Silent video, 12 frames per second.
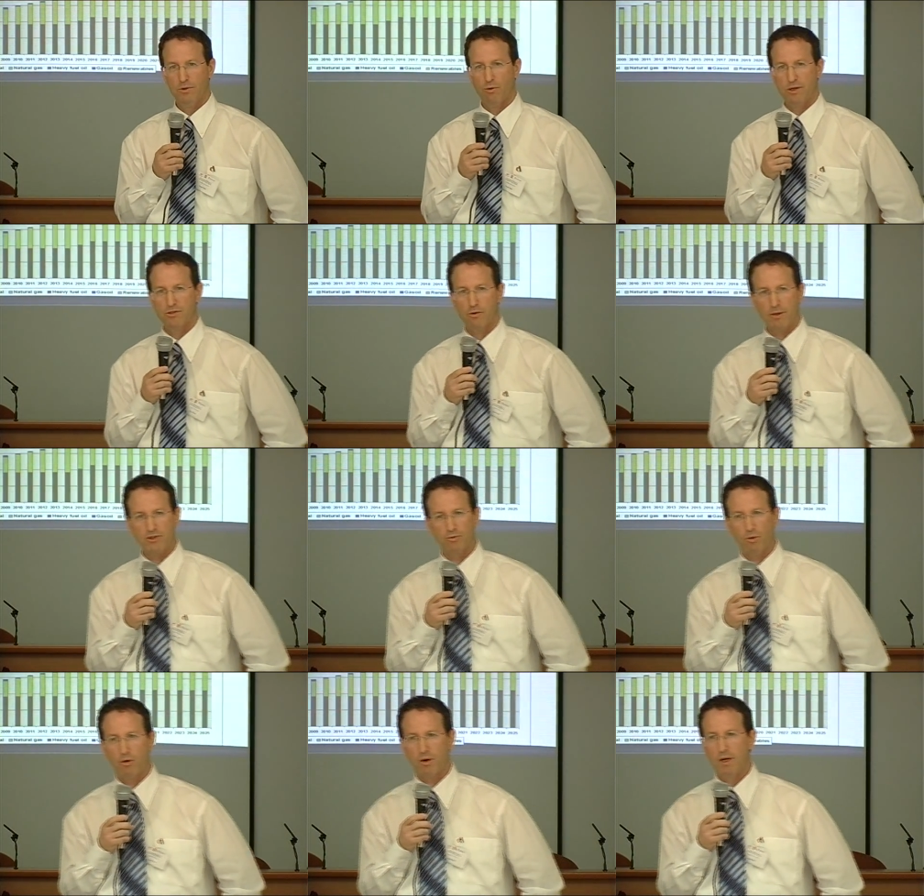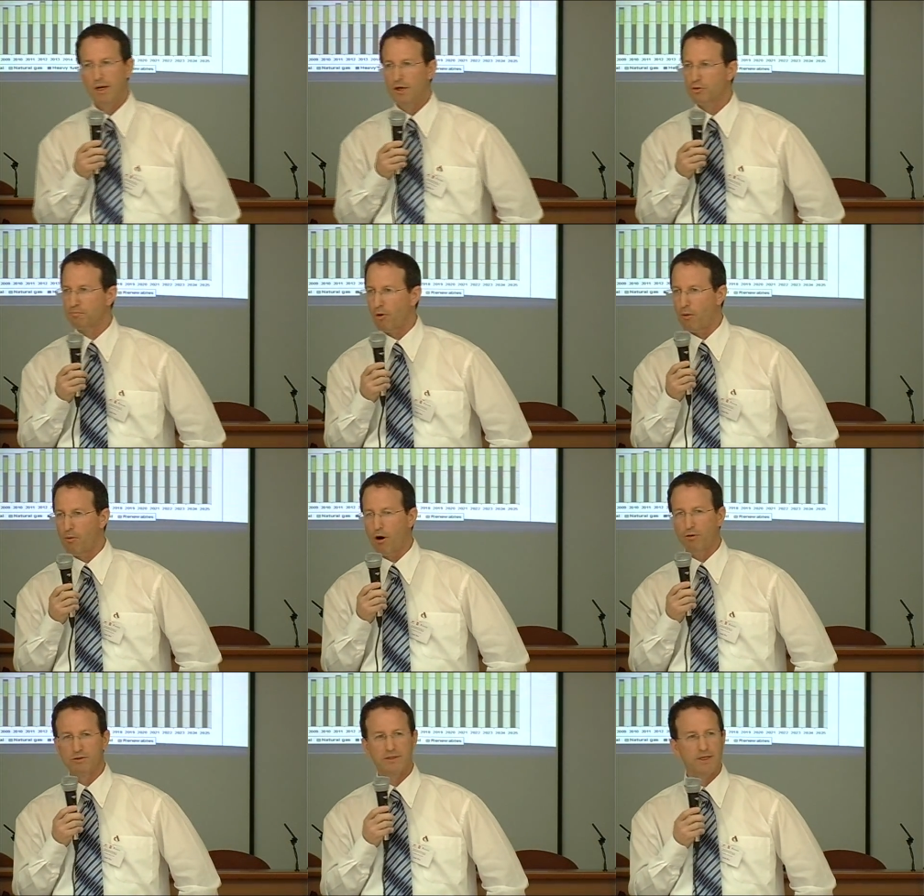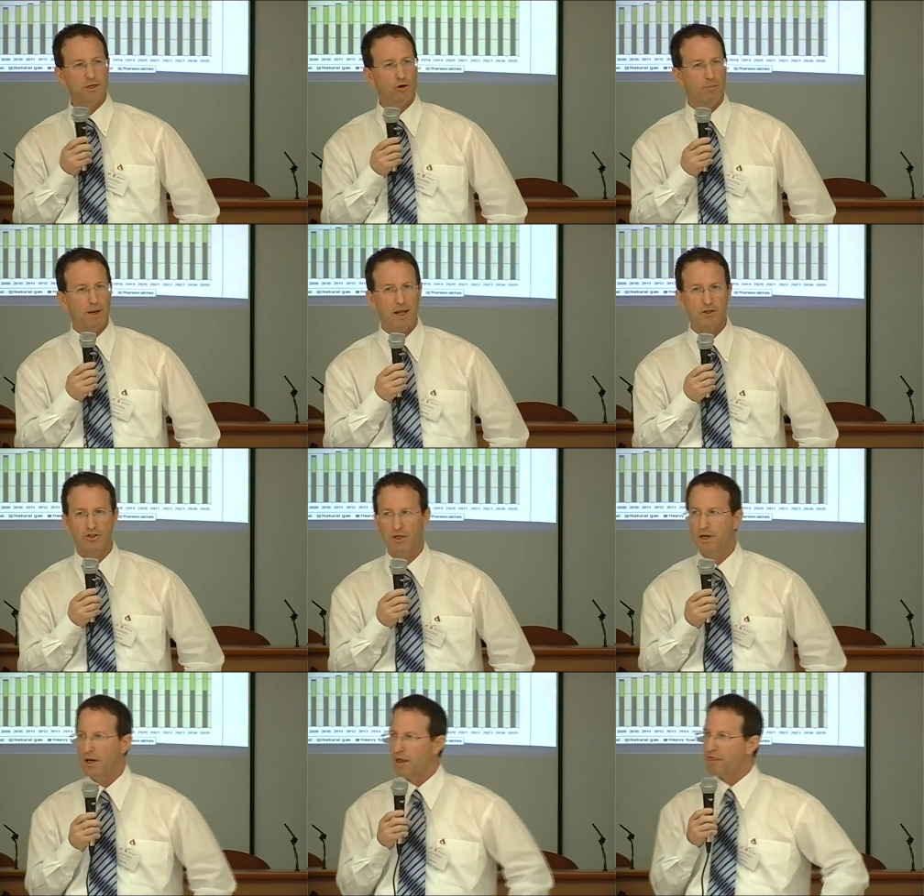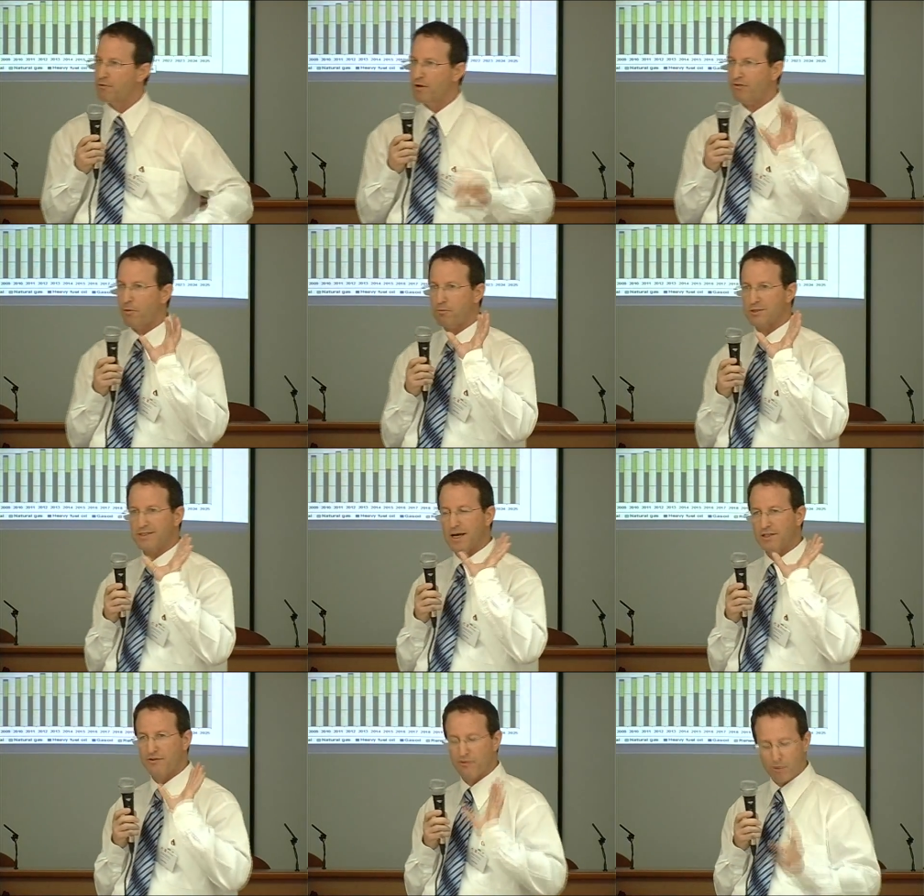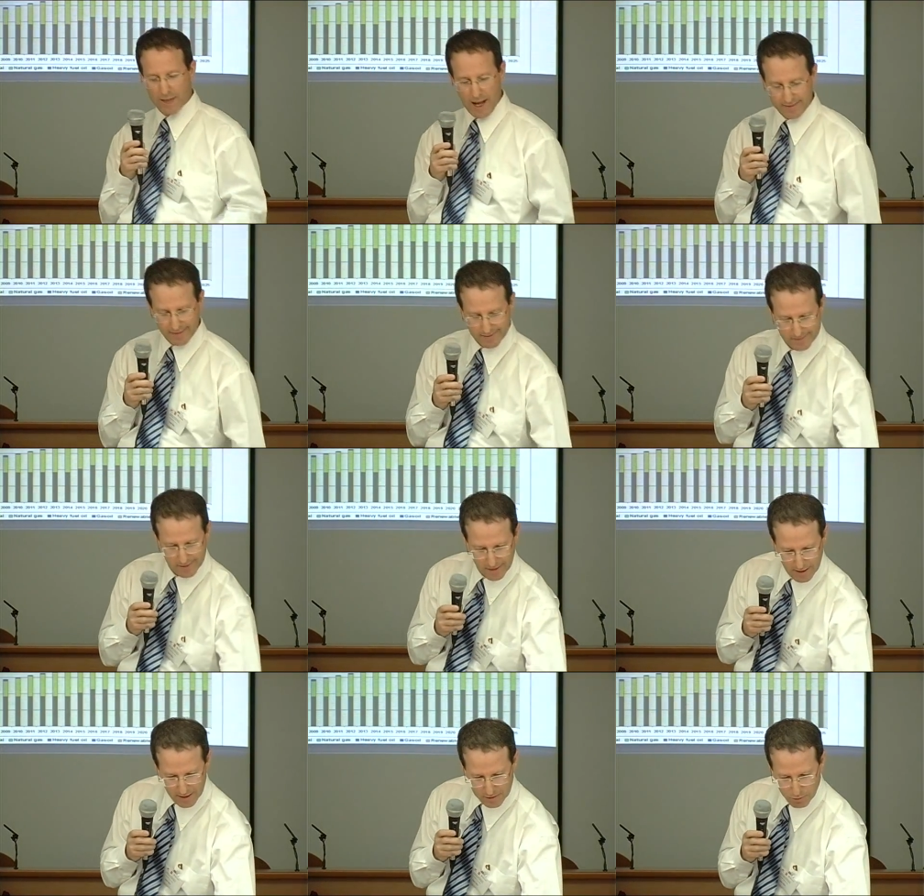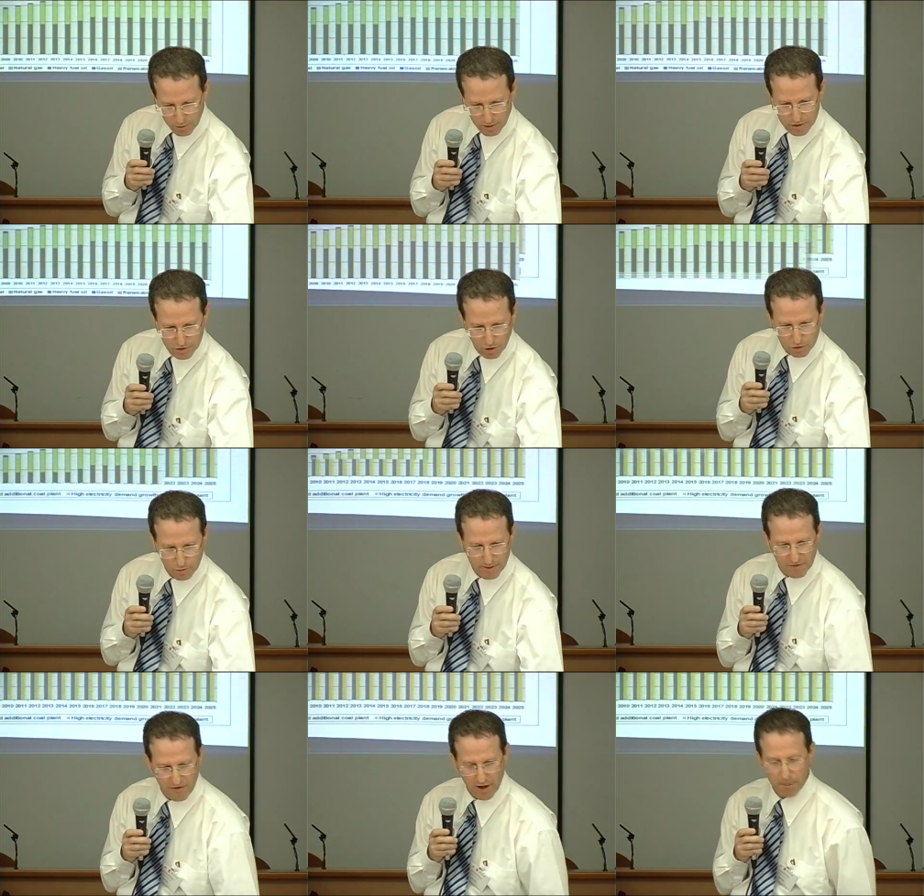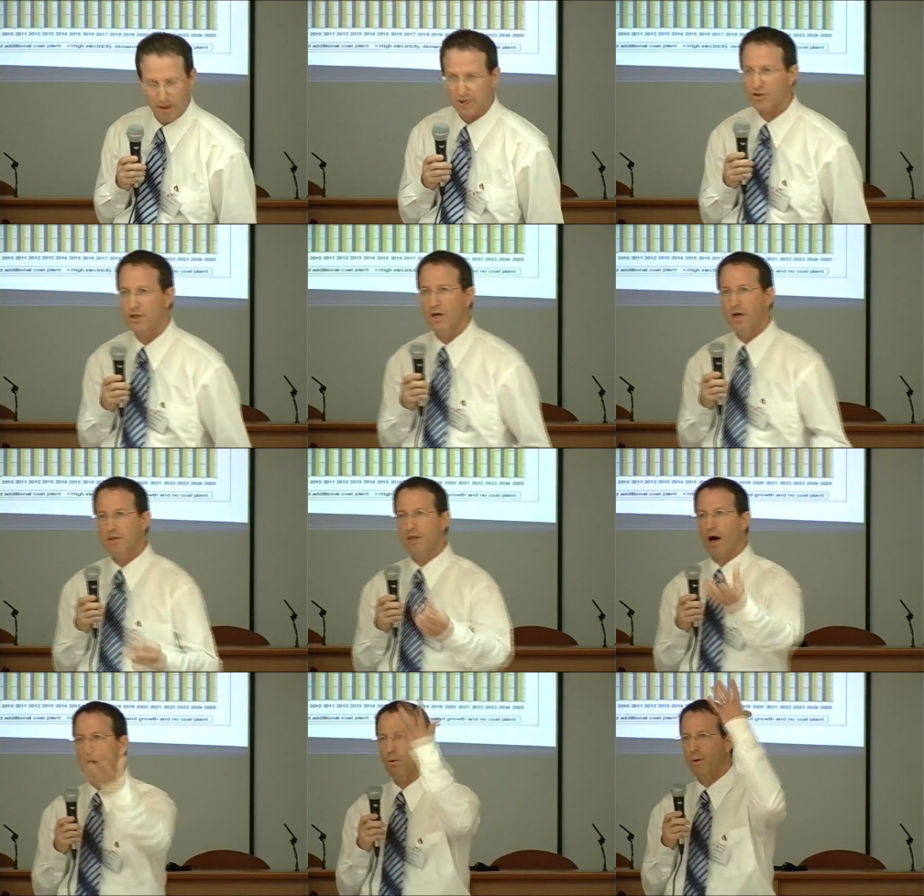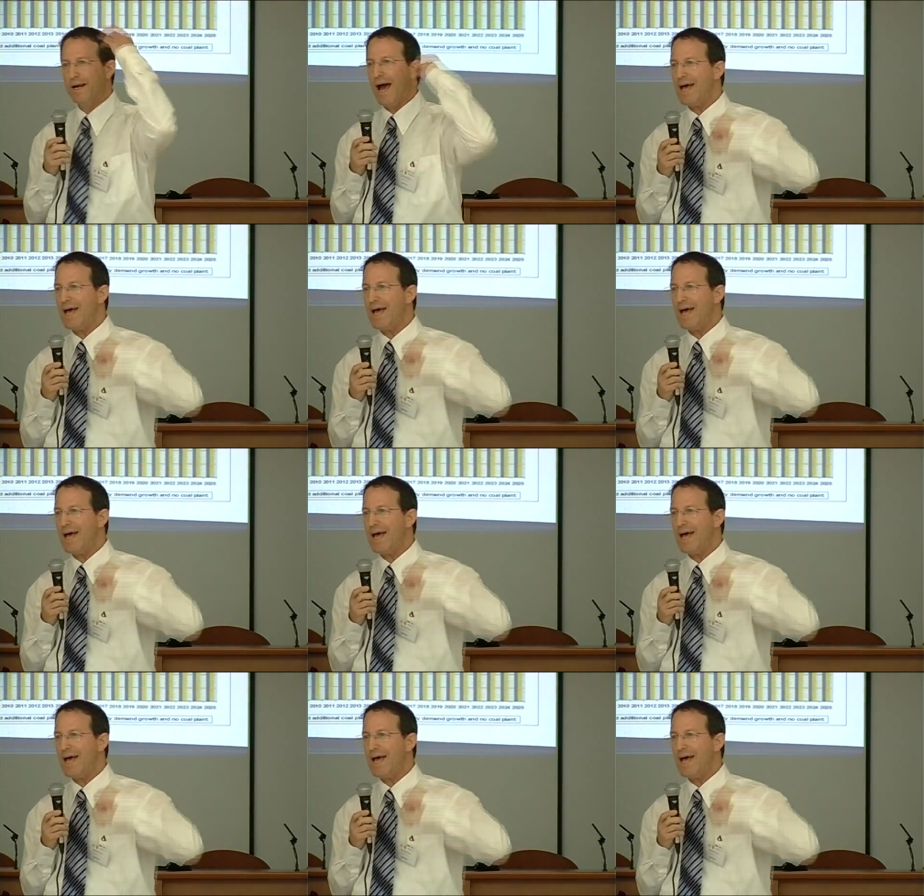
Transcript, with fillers: we're doing so much work to promote renewable energy. 3 4%, if you get it, it will, it's going to be very much. Now,